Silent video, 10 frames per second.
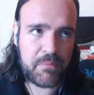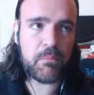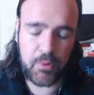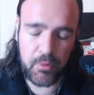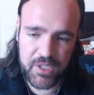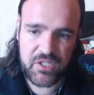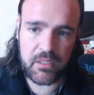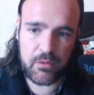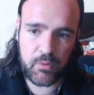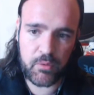
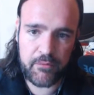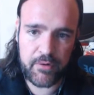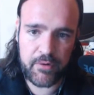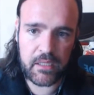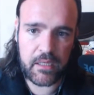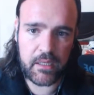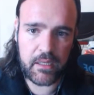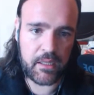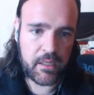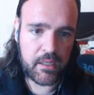published with the different
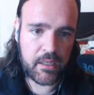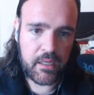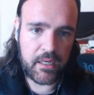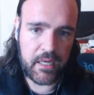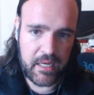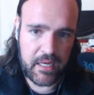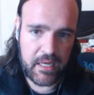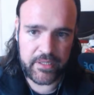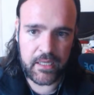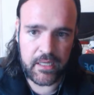
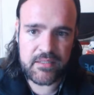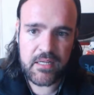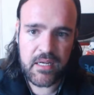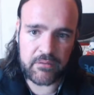editorials,